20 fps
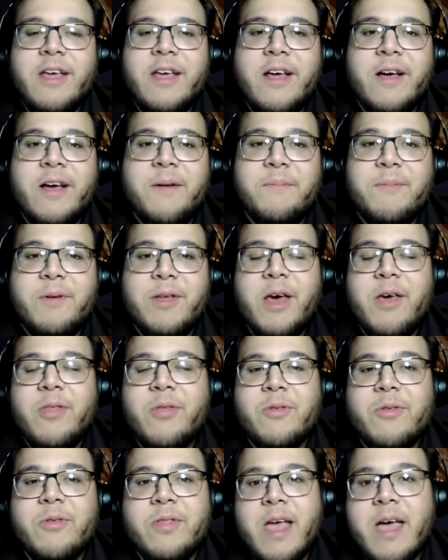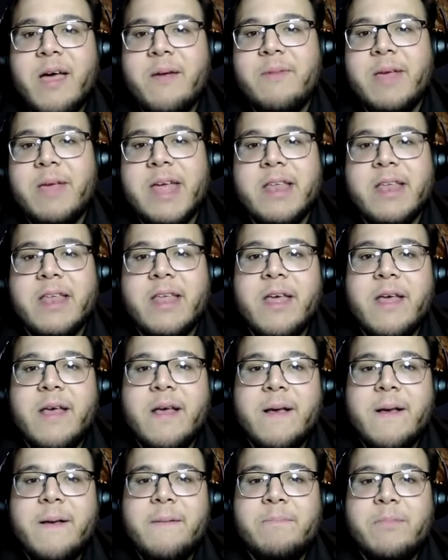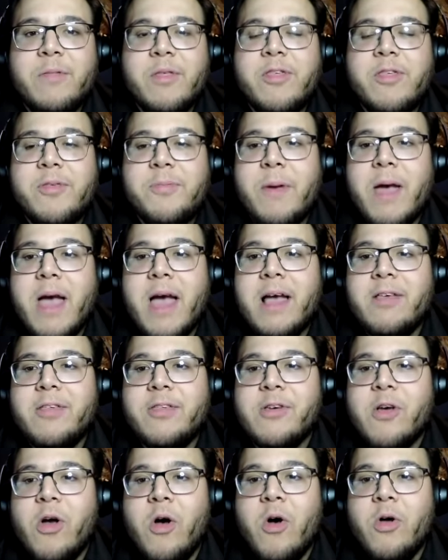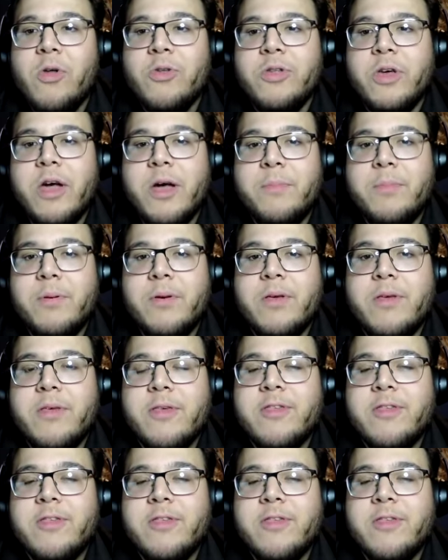But other than that, man, Spags called up